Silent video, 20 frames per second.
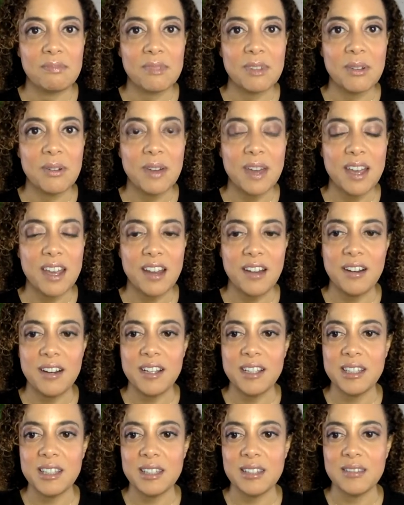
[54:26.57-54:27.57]
Okay,
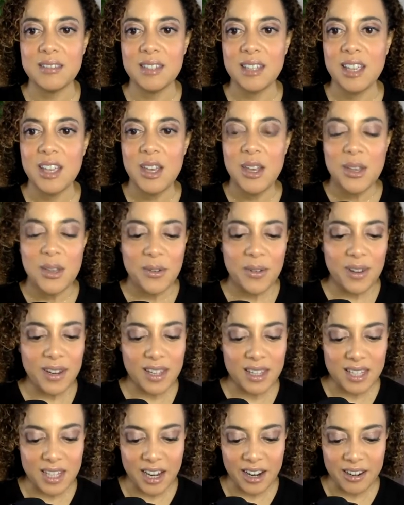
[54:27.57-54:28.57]
Aries. What
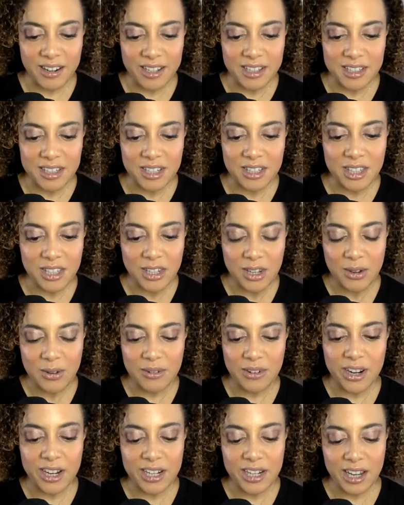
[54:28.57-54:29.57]
does Aries need to know
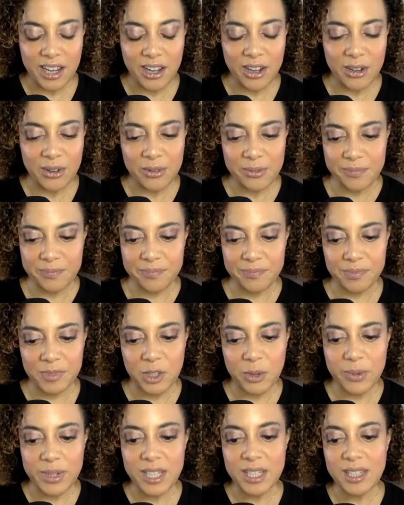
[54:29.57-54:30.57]
right now?
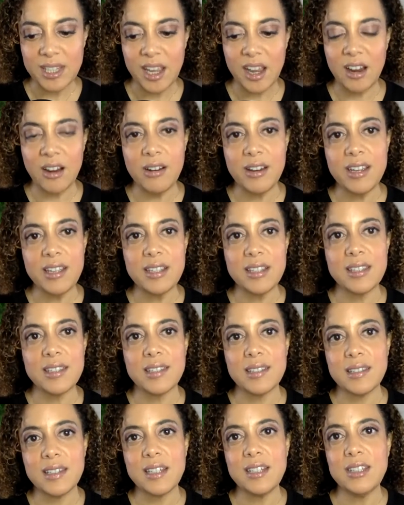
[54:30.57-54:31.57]
What does Aries
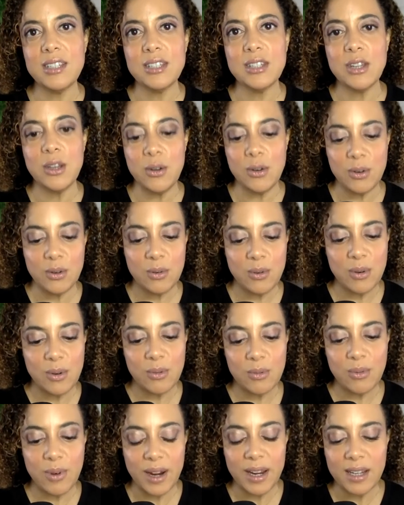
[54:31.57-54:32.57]
need to know
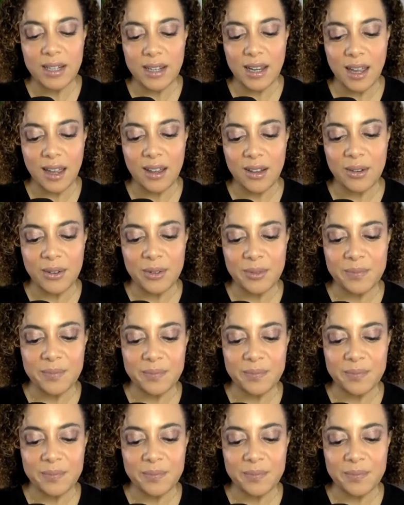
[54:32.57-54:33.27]
right now?